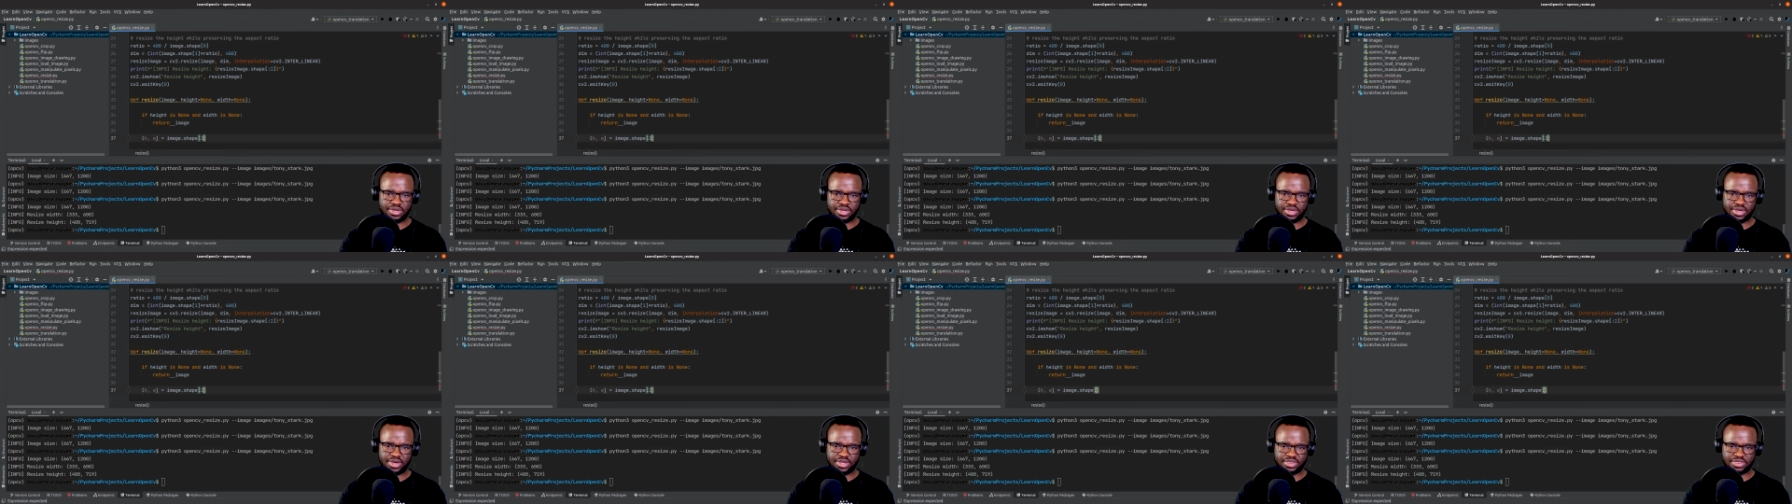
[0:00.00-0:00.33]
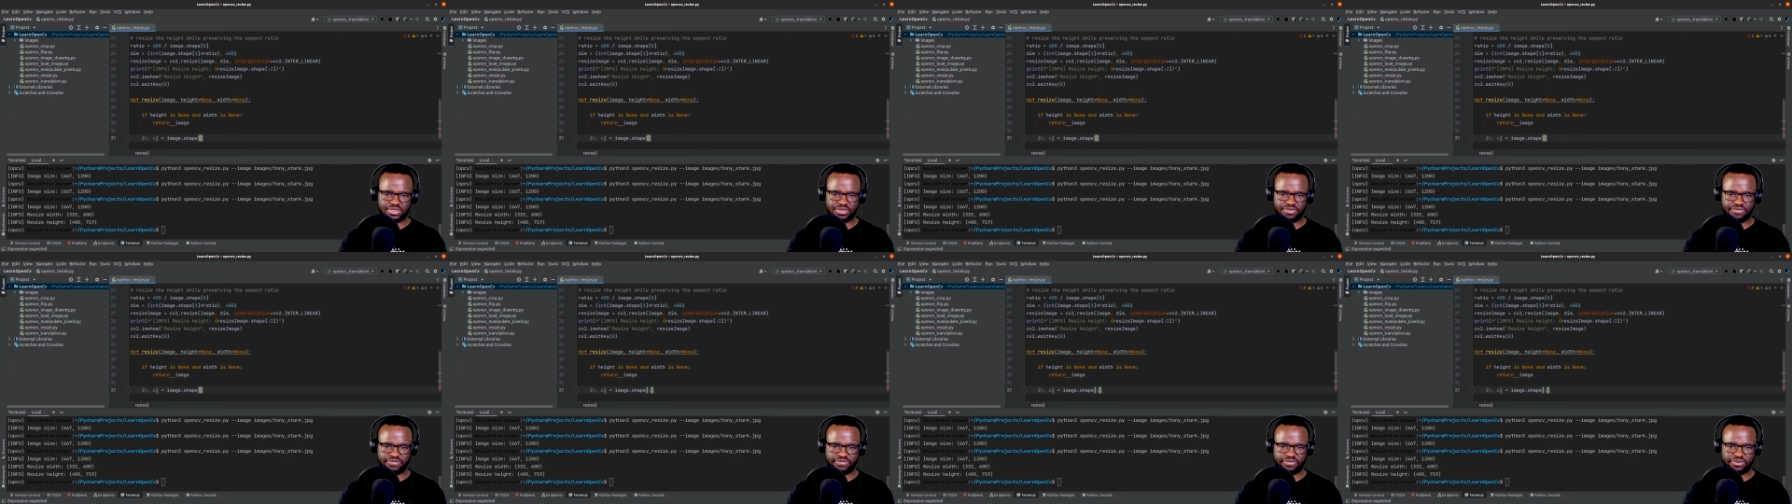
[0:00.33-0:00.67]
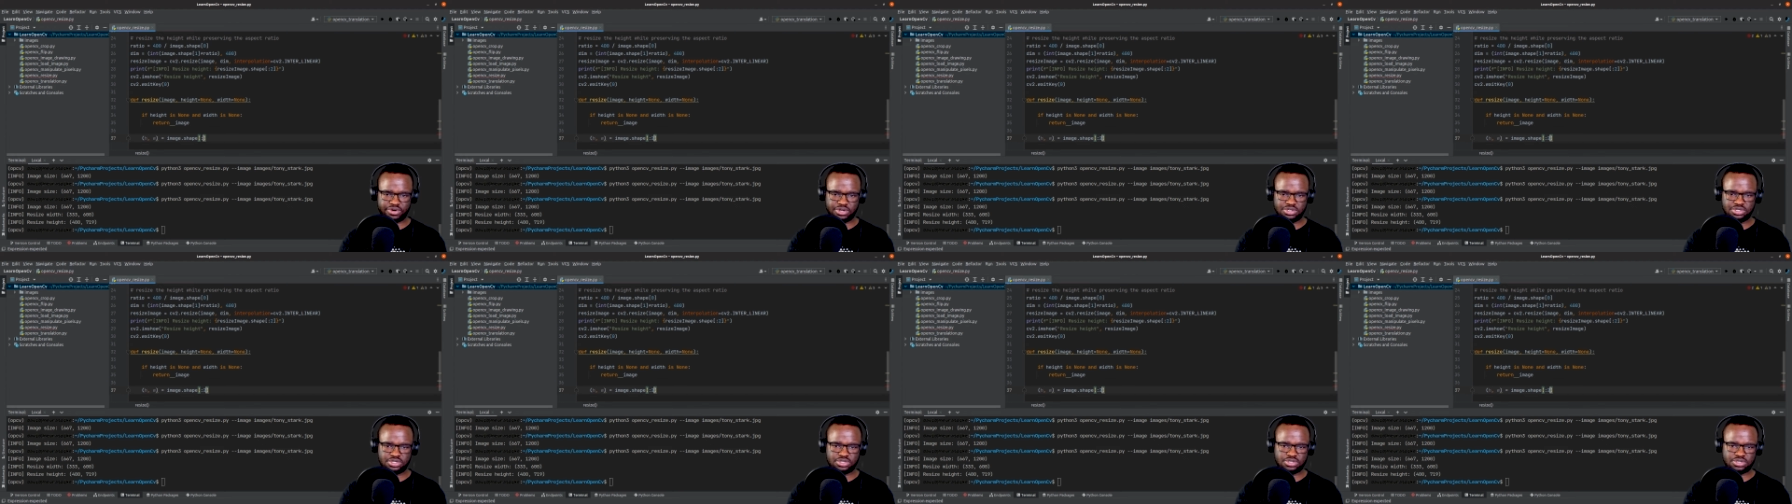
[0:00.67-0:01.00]
get the
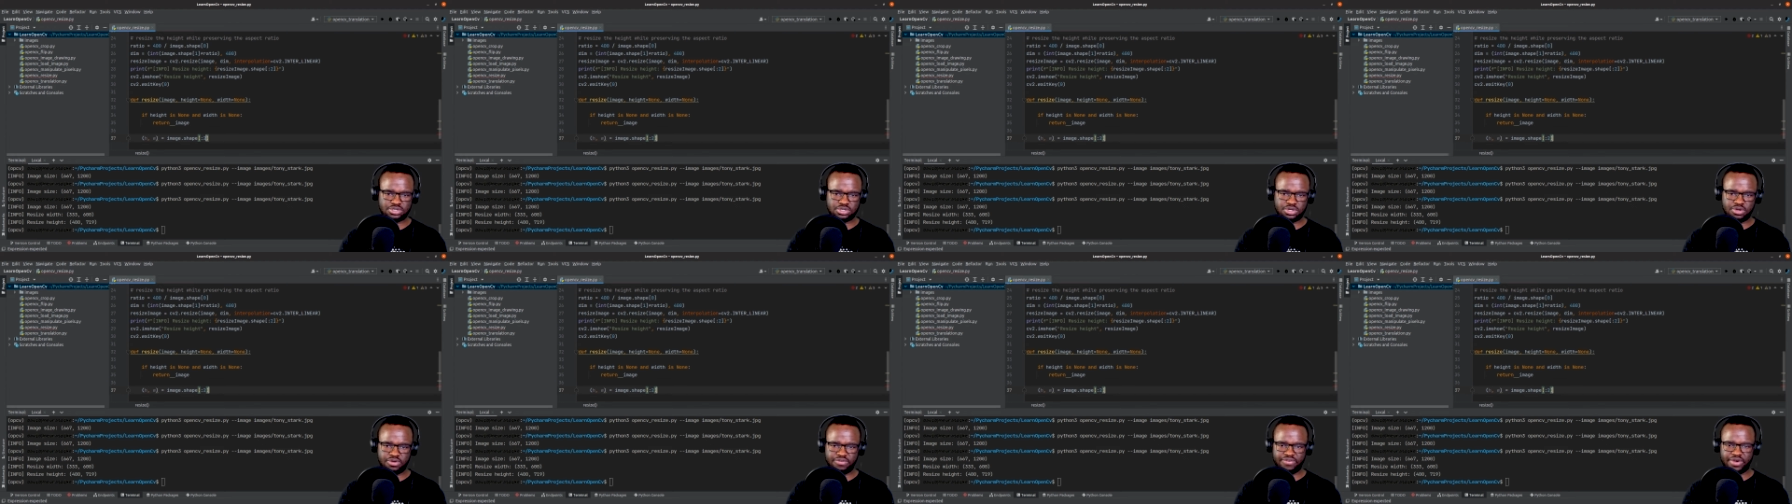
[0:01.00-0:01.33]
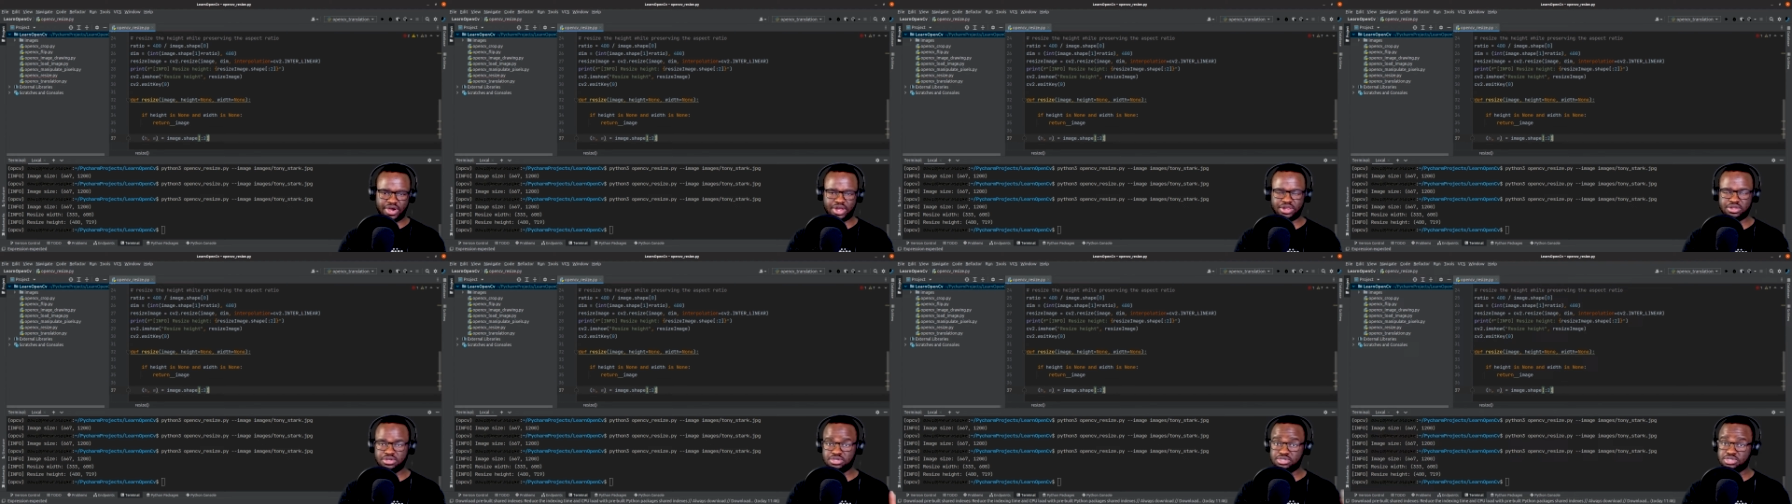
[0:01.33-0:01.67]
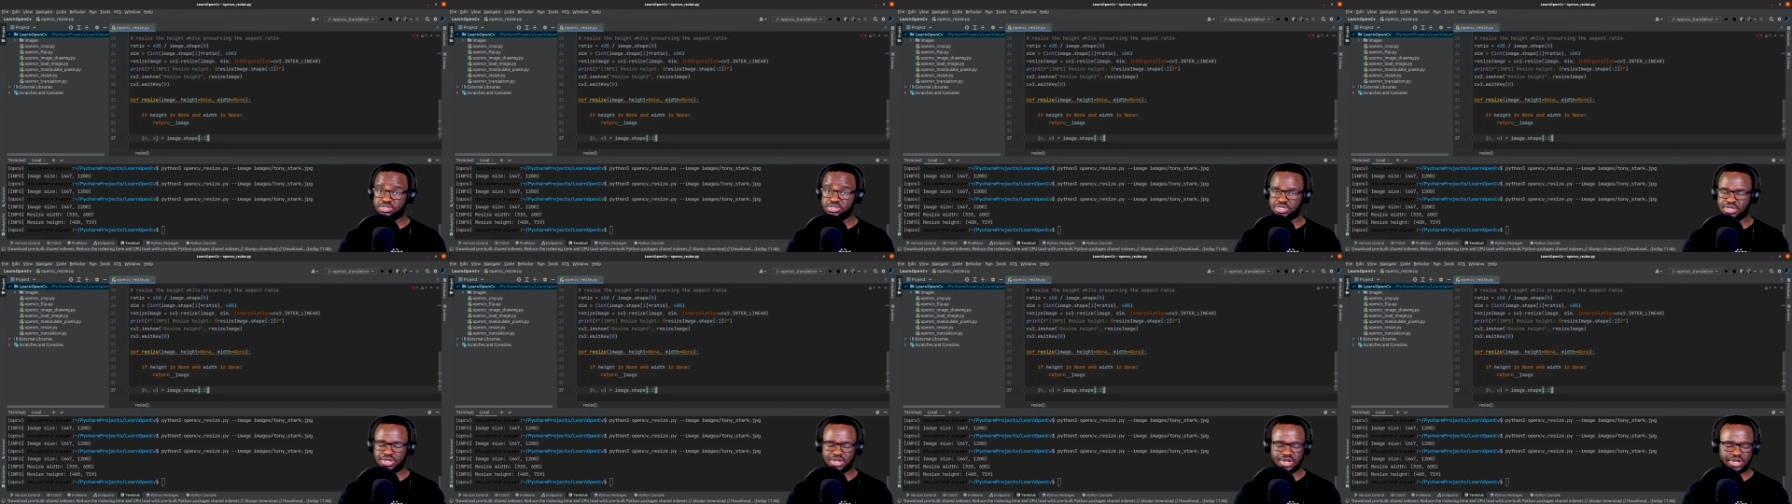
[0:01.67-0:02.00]
first two values
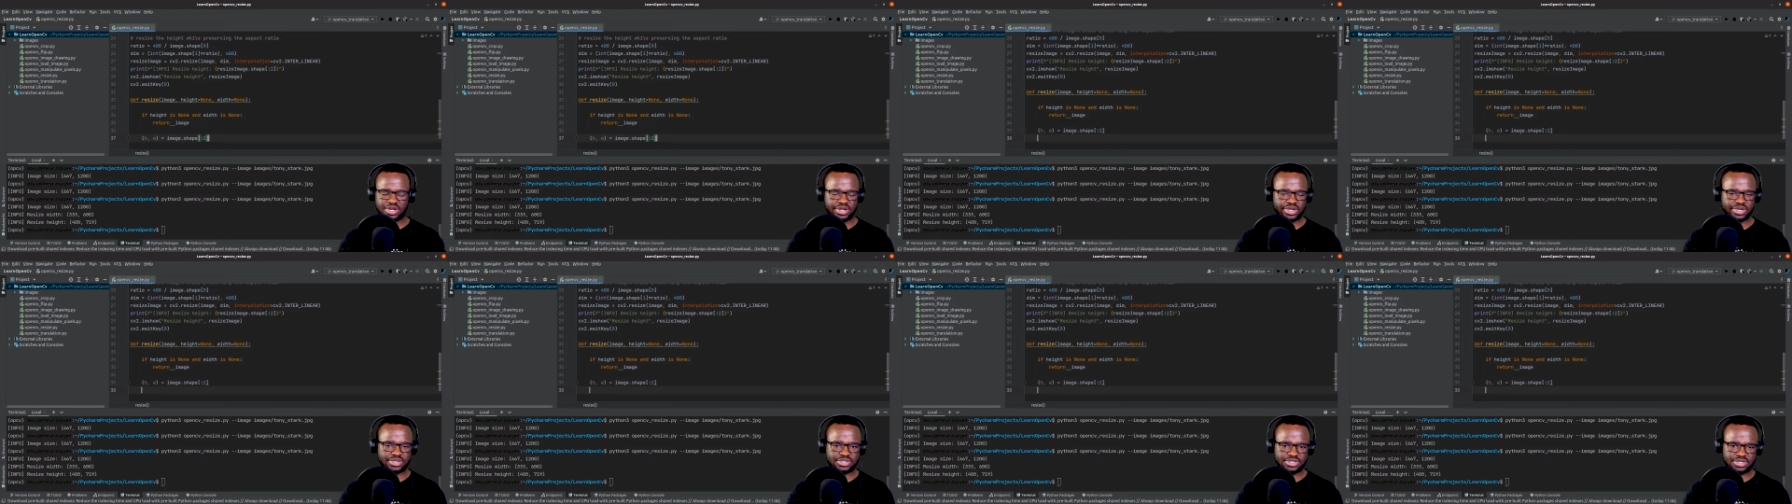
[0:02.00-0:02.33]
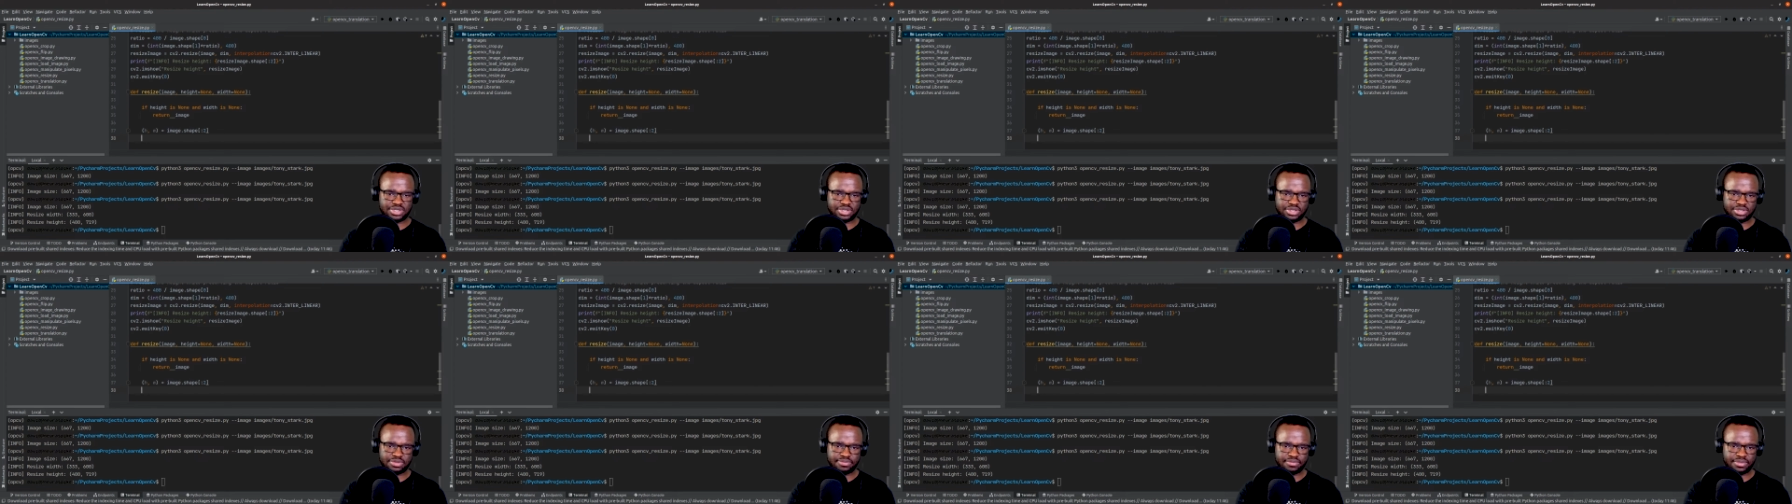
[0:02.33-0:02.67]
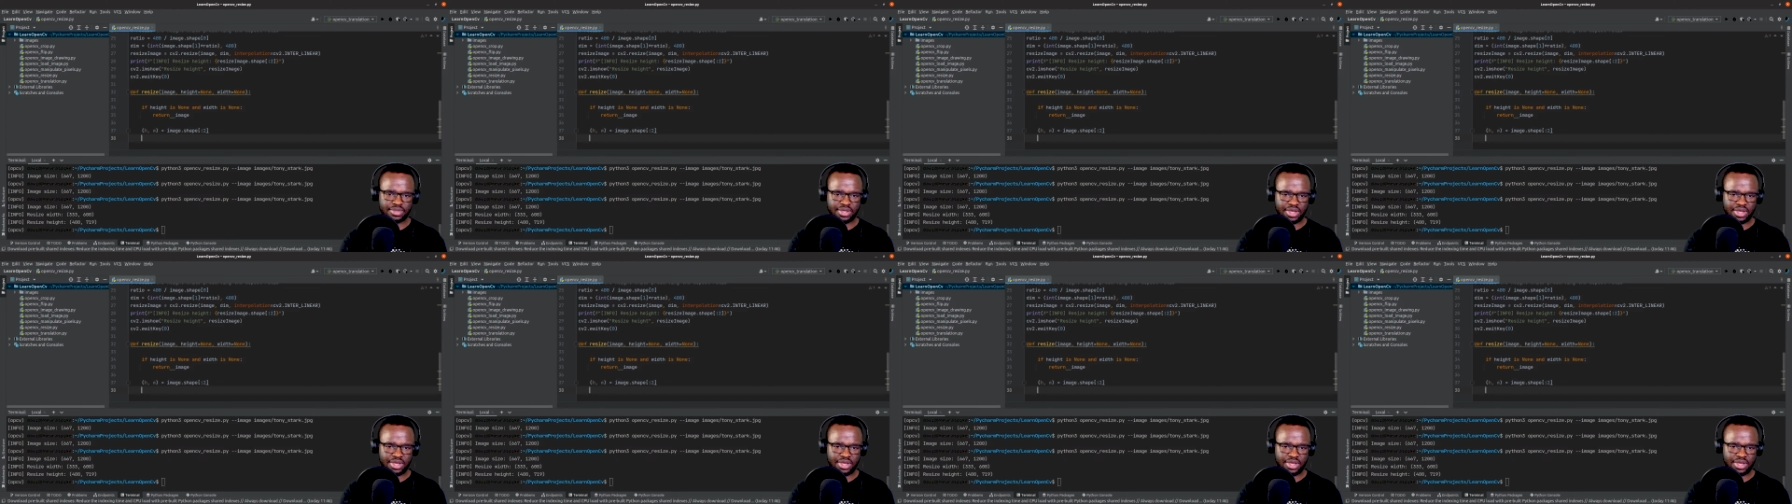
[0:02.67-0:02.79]
using the indexing,